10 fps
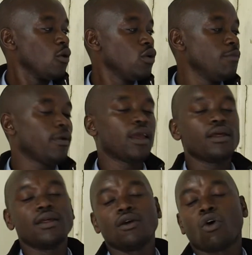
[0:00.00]
will
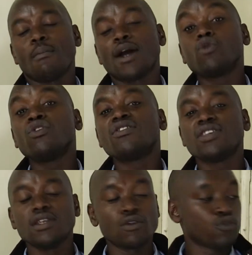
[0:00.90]
be combined with the
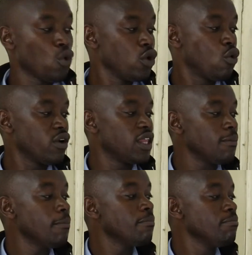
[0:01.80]
C. So we call
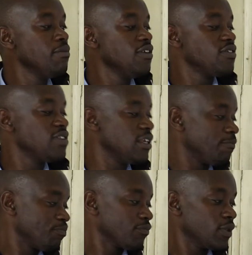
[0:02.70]
them BC,
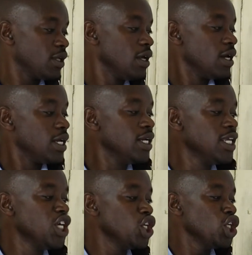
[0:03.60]

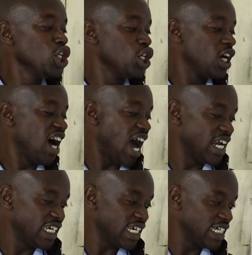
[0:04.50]
DE,
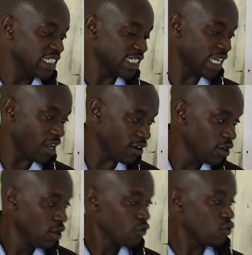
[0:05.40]
and HR.
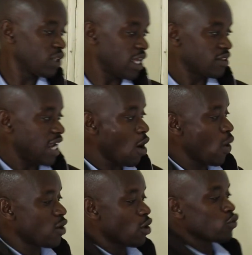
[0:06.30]
So that now
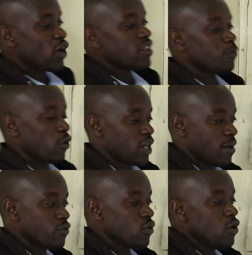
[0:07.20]
when you want to write
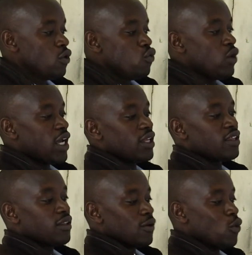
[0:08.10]
programs, you get
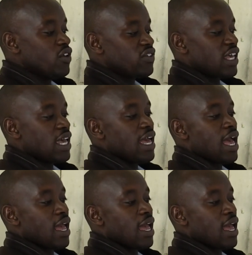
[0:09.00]
that we say